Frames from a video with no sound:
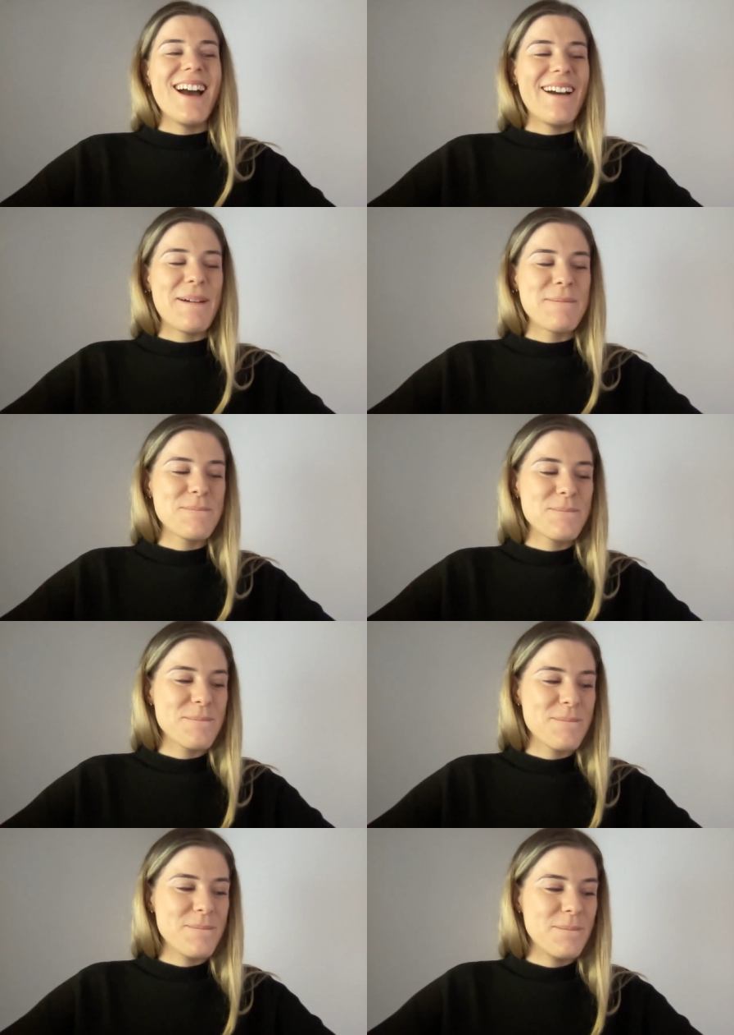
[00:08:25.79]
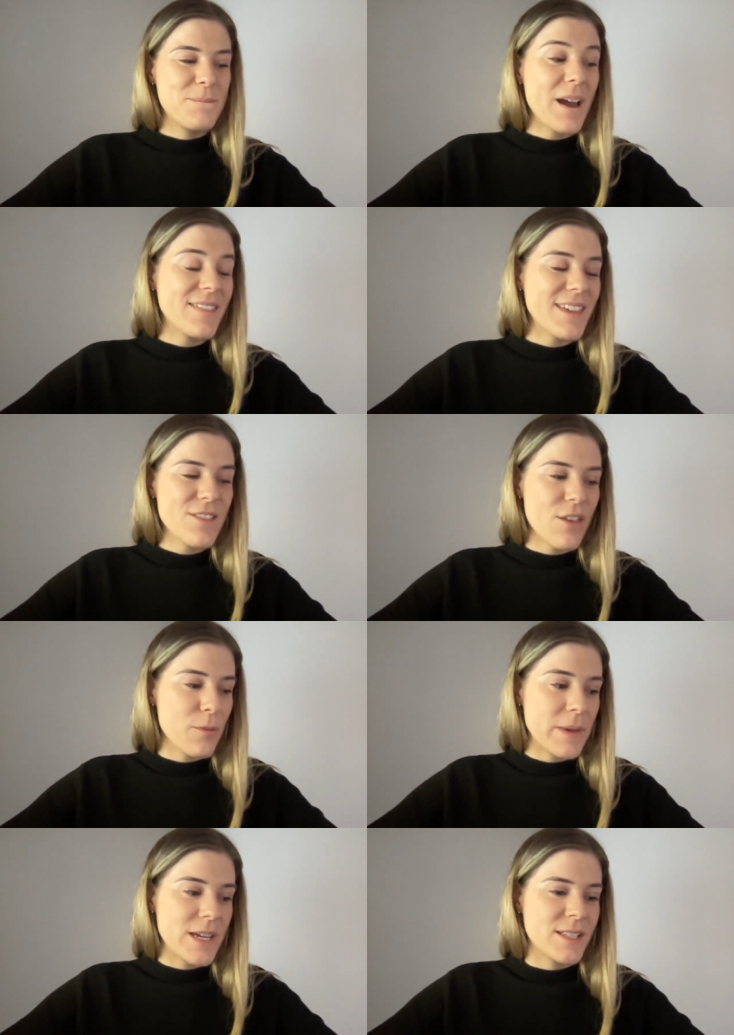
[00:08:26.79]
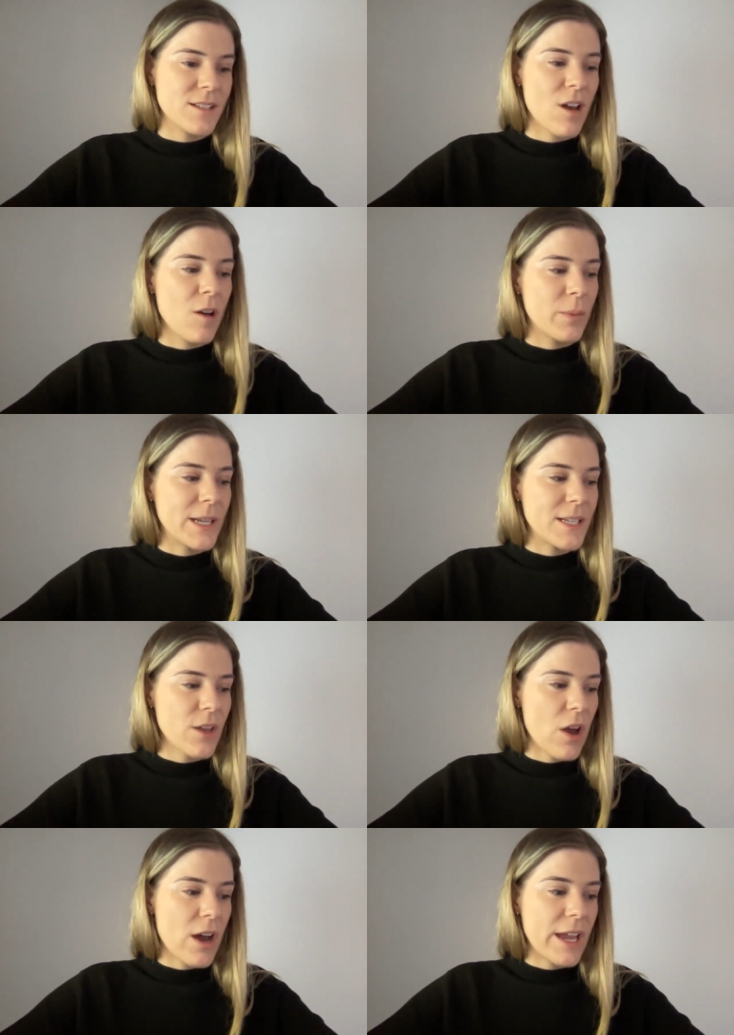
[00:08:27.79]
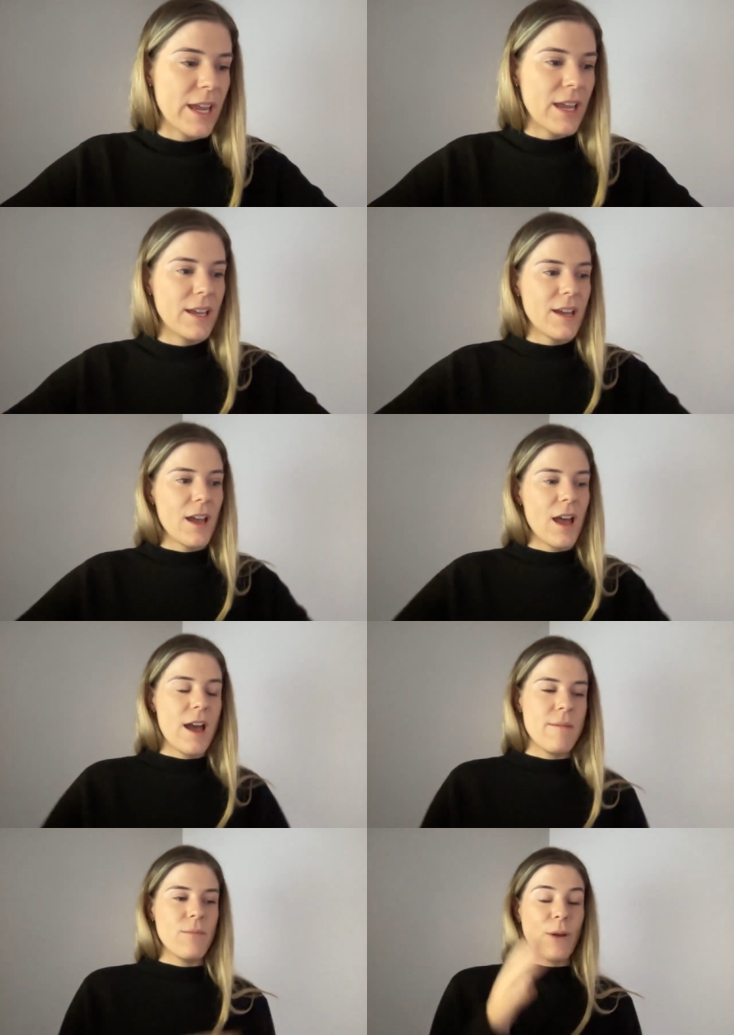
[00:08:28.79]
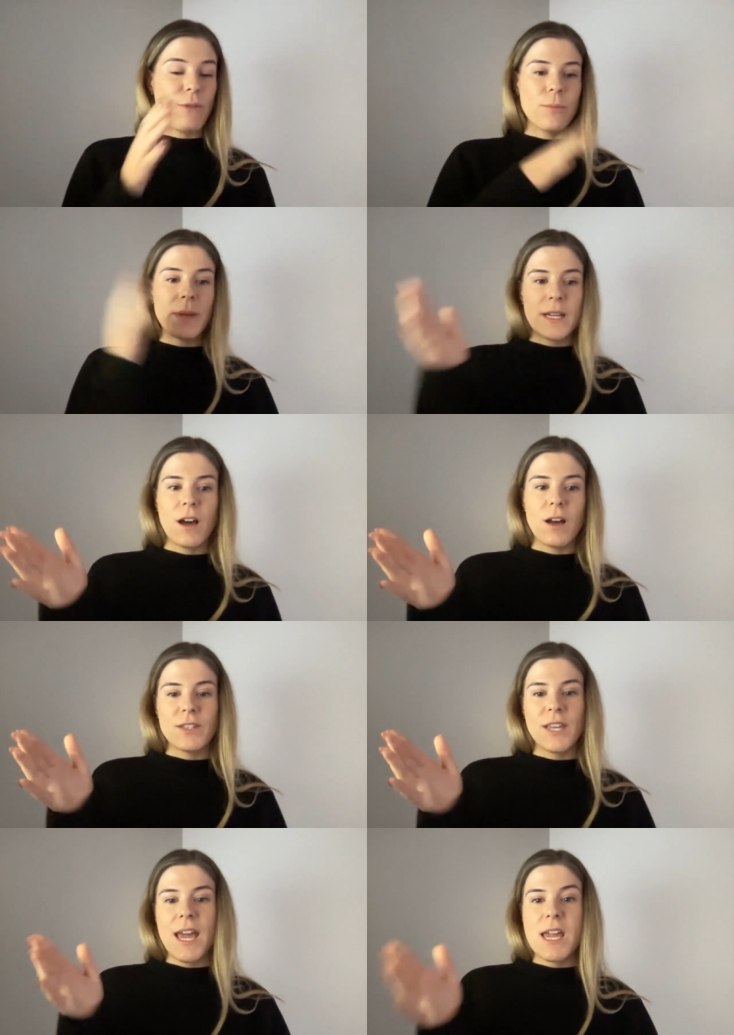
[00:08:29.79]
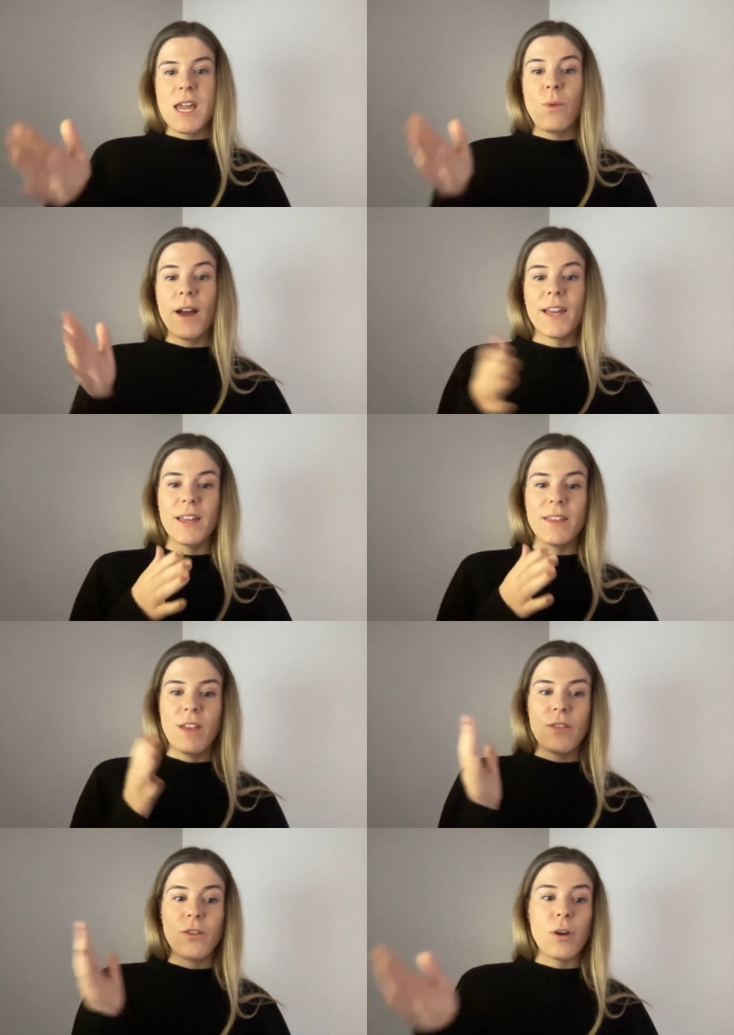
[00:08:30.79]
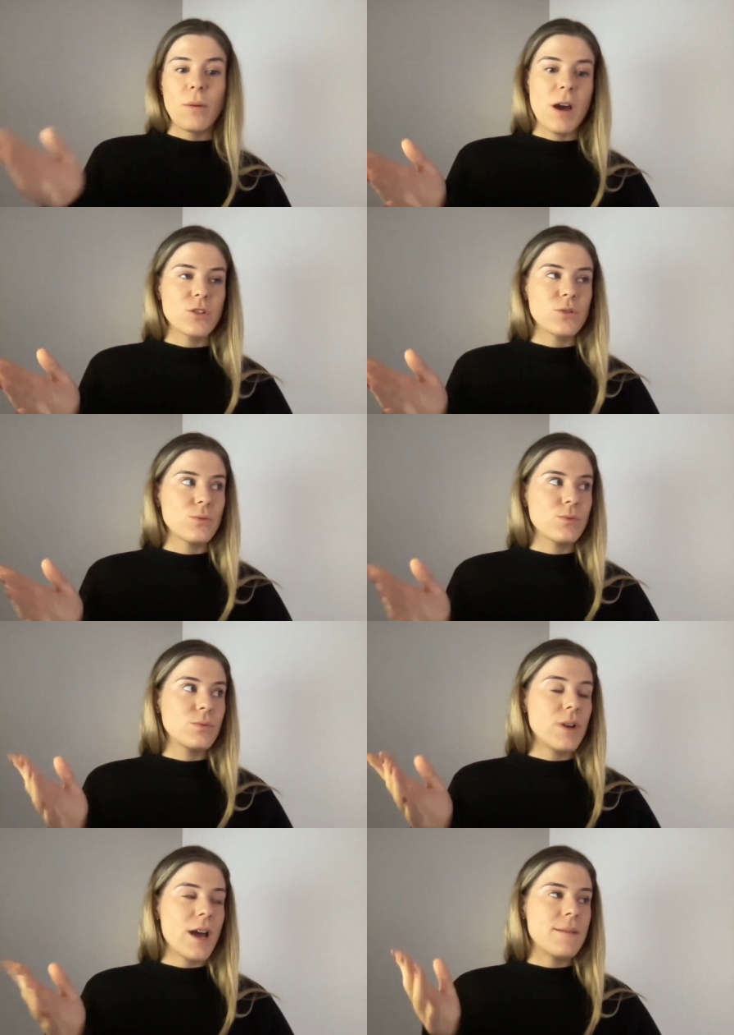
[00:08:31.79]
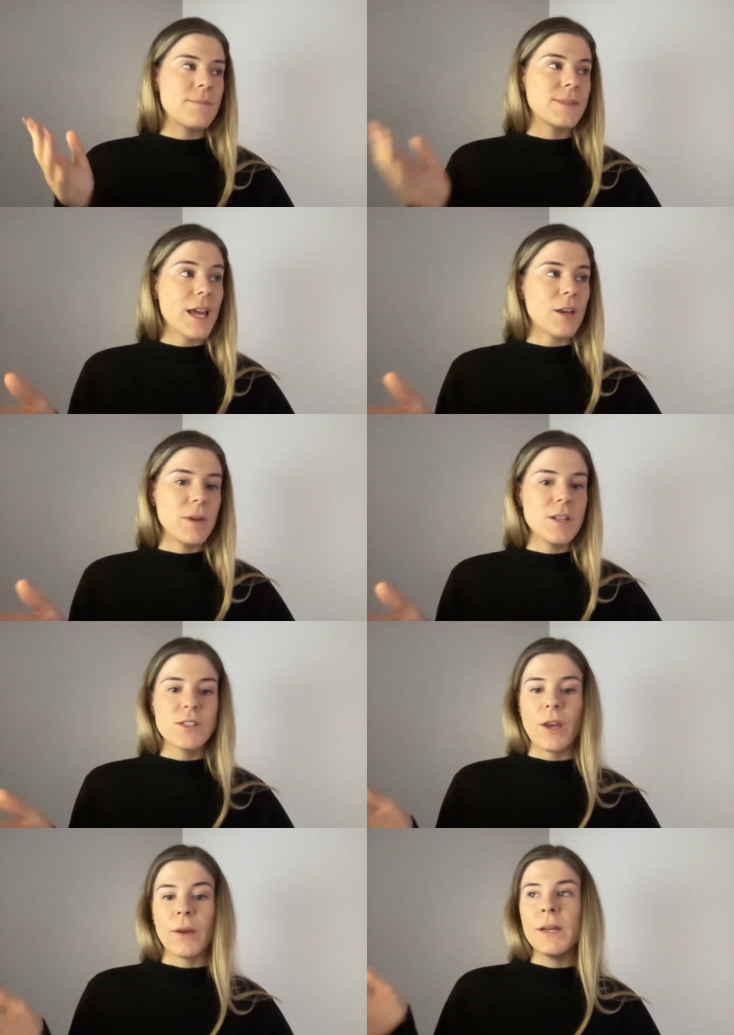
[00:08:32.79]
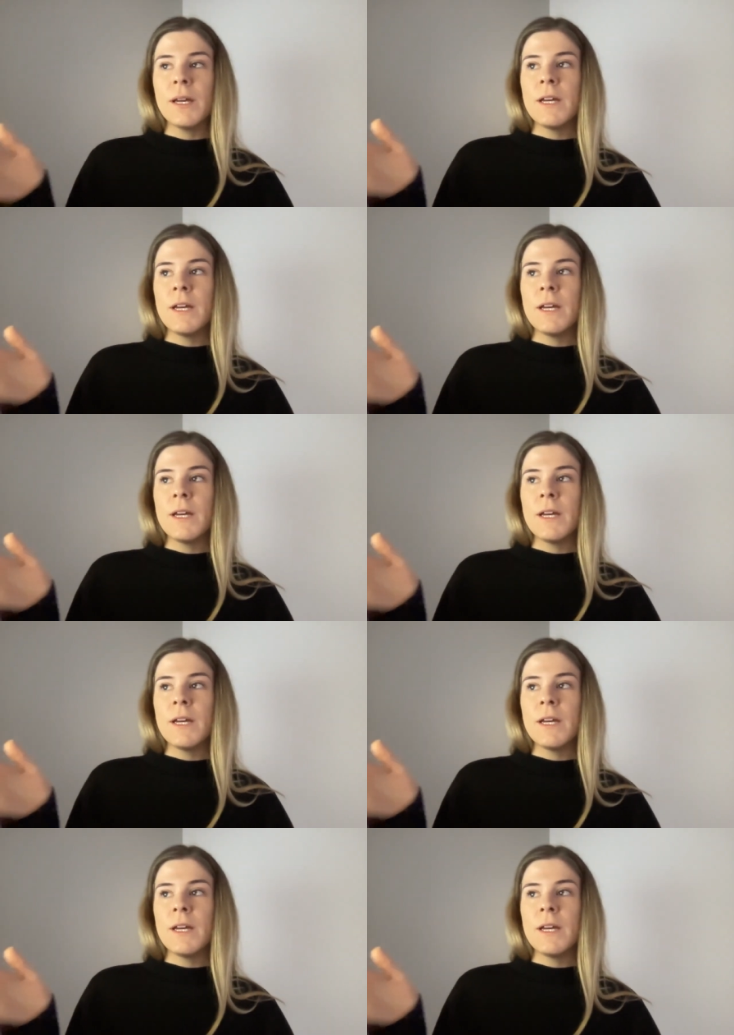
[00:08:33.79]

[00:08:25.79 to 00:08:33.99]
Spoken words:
But I think that the biggest example is that I went from BDR to AE working in the commercial segment. So